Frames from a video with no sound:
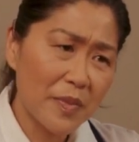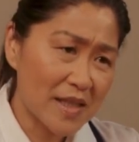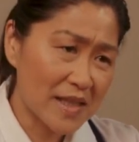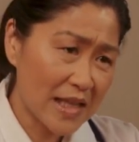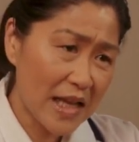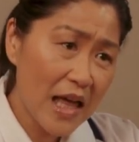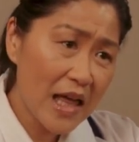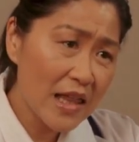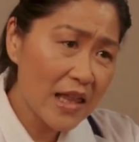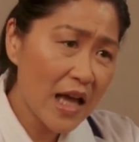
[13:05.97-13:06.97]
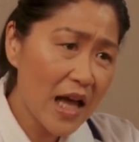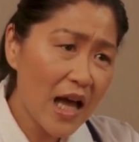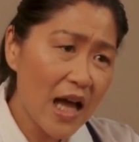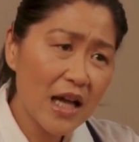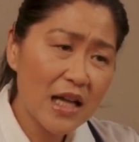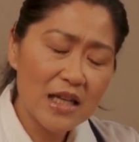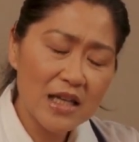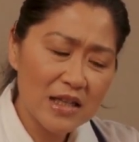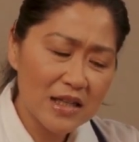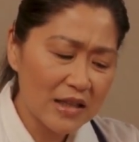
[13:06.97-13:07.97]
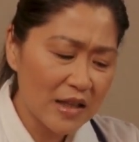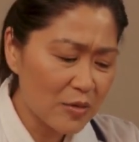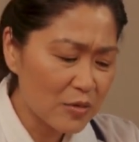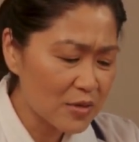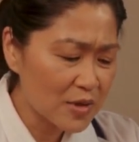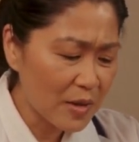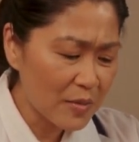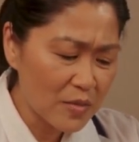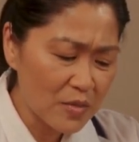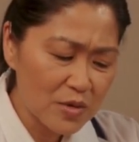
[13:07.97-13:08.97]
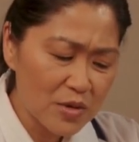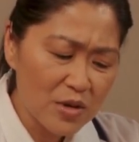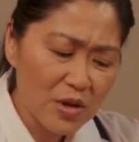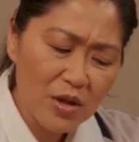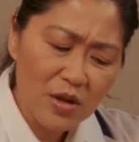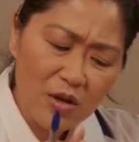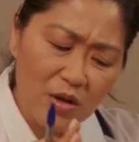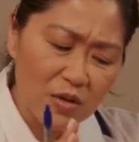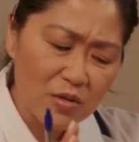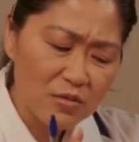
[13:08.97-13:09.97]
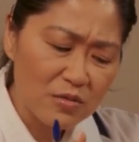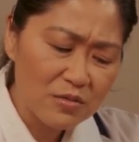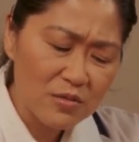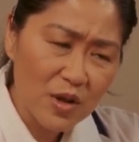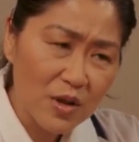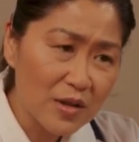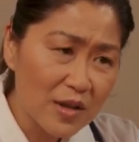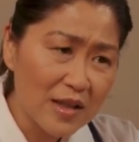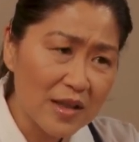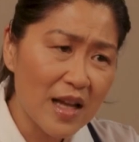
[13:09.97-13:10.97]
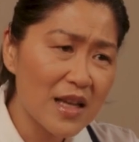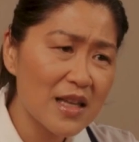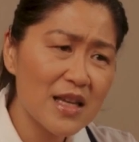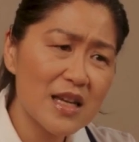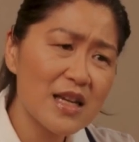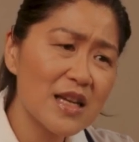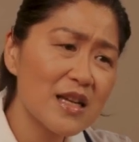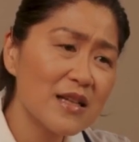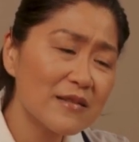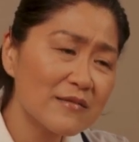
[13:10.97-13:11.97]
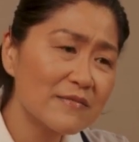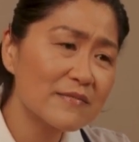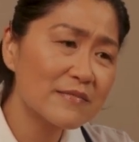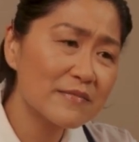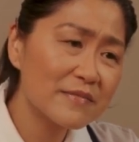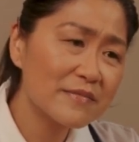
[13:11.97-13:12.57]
The Japanese use vinegar in rice. The Brits have vinegar with their fish and chips. So